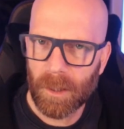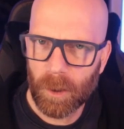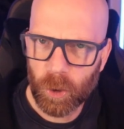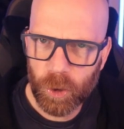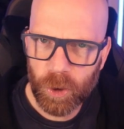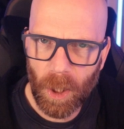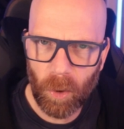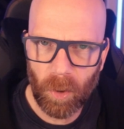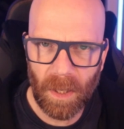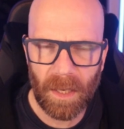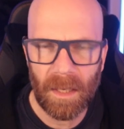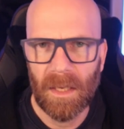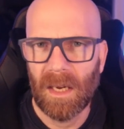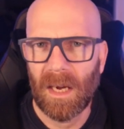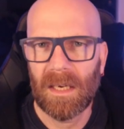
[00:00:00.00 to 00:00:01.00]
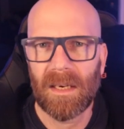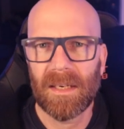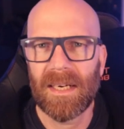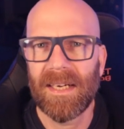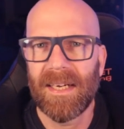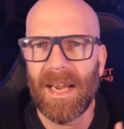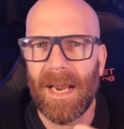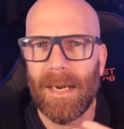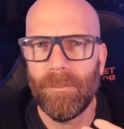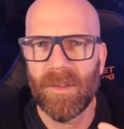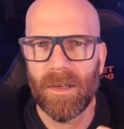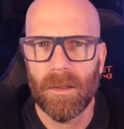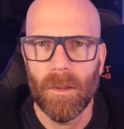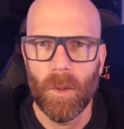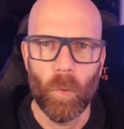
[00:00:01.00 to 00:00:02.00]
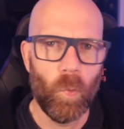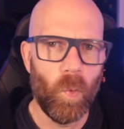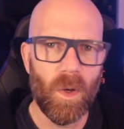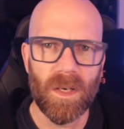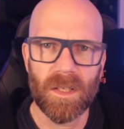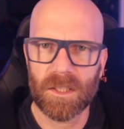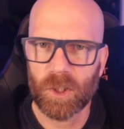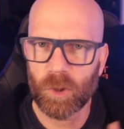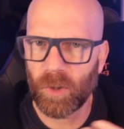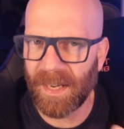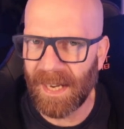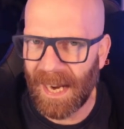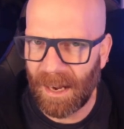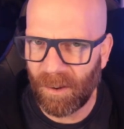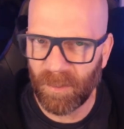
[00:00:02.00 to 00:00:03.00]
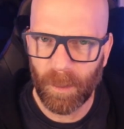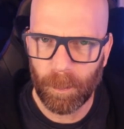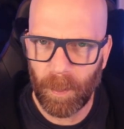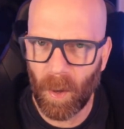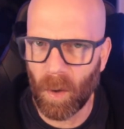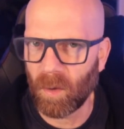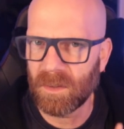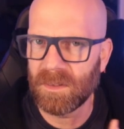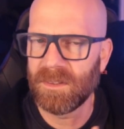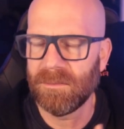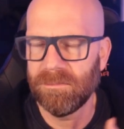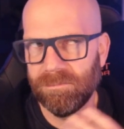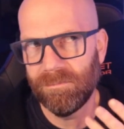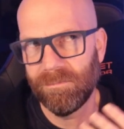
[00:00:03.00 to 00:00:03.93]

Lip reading: a controller. I like a game that works straight out of the box,